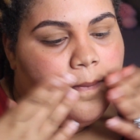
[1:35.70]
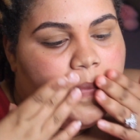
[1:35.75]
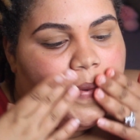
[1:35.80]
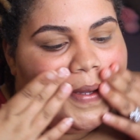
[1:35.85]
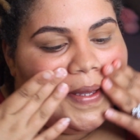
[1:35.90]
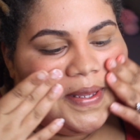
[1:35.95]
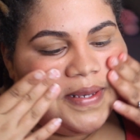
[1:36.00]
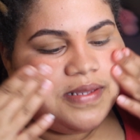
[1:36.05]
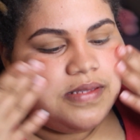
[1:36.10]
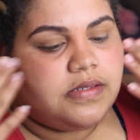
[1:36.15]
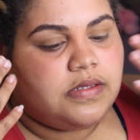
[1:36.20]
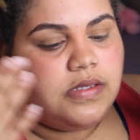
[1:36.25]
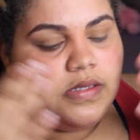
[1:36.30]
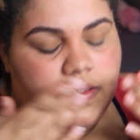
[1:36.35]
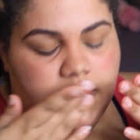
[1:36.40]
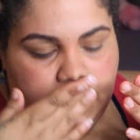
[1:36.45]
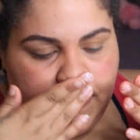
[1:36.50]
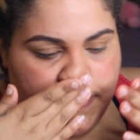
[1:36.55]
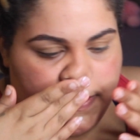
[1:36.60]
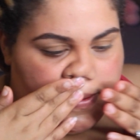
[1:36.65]
but
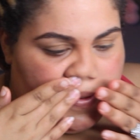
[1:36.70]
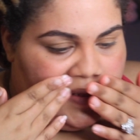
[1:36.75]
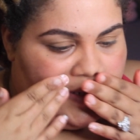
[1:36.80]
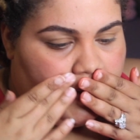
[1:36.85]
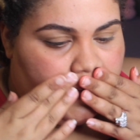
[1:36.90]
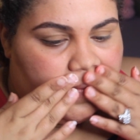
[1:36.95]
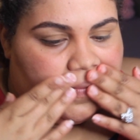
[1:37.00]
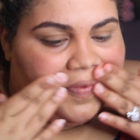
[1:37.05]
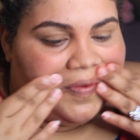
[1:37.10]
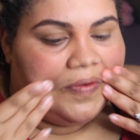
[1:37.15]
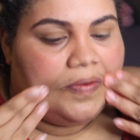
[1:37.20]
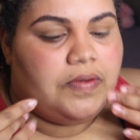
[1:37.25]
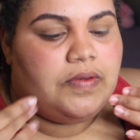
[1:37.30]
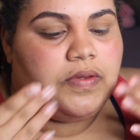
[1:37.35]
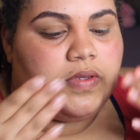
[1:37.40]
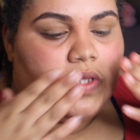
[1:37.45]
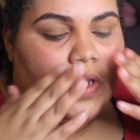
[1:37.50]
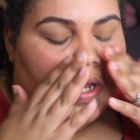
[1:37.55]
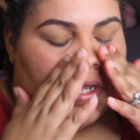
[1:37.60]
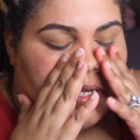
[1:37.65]
since, you know, we're
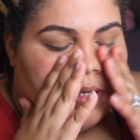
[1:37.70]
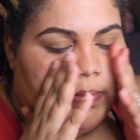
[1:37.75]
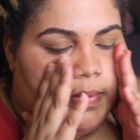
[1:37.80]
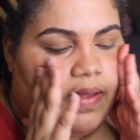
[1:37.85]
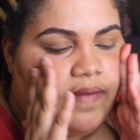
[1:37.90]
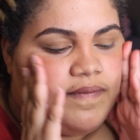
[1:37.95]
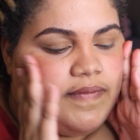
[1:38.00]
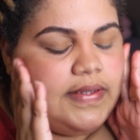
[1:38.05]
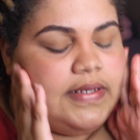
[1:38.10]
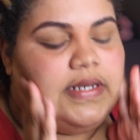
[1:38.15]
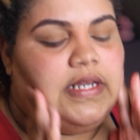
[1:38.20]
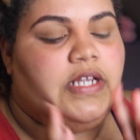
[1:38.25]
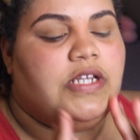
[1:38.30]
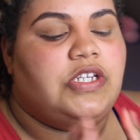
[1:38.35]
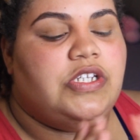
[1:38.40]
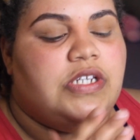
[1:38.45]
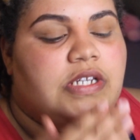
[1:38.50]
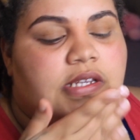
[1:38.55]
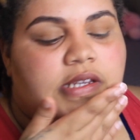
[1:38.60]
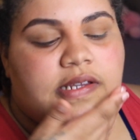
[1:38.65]
talking about
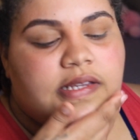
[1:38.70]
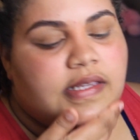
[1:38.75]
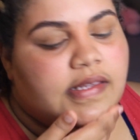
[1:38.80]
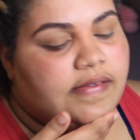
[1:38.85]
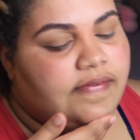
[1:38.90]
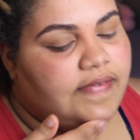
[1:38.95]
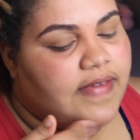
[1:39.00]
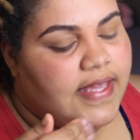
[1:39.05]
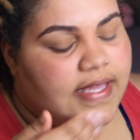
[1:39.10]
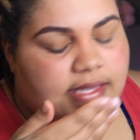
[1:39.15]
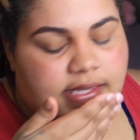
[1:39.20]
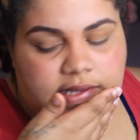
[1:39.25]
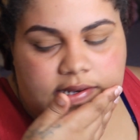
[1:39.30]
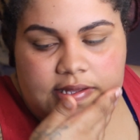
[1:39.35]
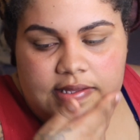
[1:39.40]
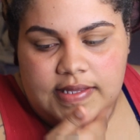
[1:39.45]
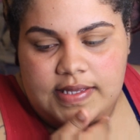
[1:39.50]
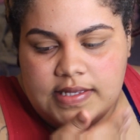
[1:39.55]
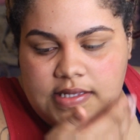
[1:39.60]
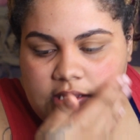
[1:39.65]
foundation and the face and
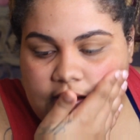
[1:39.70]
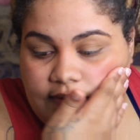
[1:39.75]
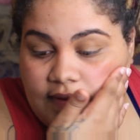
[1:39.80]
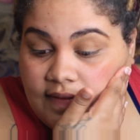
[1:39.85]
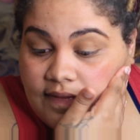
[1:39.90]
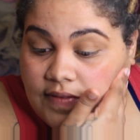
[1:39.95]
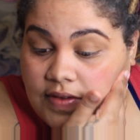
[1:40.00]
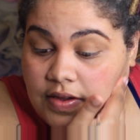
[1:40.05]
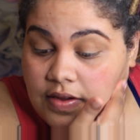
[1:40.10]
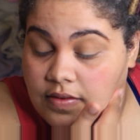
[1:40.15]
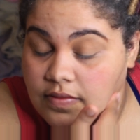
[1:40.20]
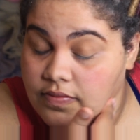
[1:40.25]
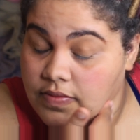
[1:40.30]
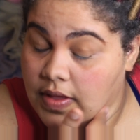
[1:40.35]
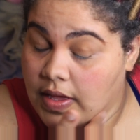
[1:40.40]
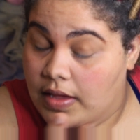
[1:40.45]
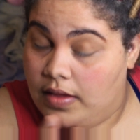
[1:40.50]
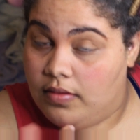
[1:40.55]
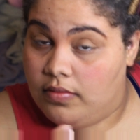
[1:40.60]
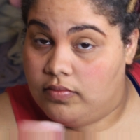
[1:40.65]
all that stuff, I figured
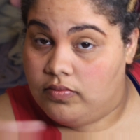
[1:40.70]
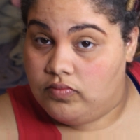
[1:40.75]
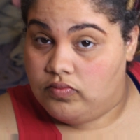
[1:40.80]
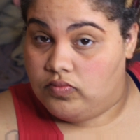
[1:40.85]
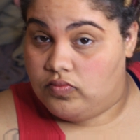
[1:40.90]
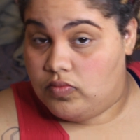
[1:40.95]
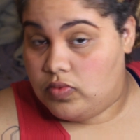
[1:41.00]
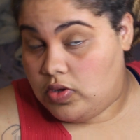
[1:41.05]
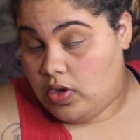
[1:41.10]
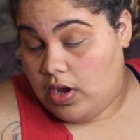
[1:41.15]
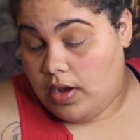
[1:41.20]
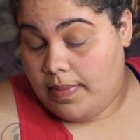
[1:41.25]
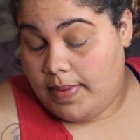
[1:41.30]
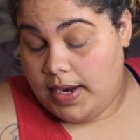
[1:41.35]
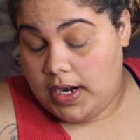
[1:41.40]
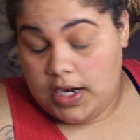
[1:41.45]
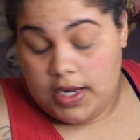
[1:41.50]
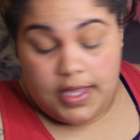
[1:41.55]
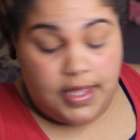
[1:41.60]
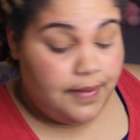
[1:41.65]
that I'll talk
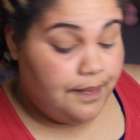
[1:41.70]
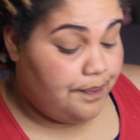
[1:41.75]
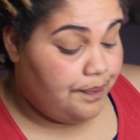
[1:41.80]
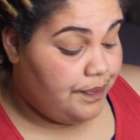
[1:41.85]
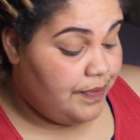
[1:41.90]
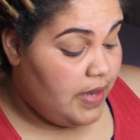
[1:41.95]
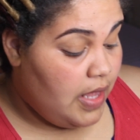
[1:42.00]
about it again.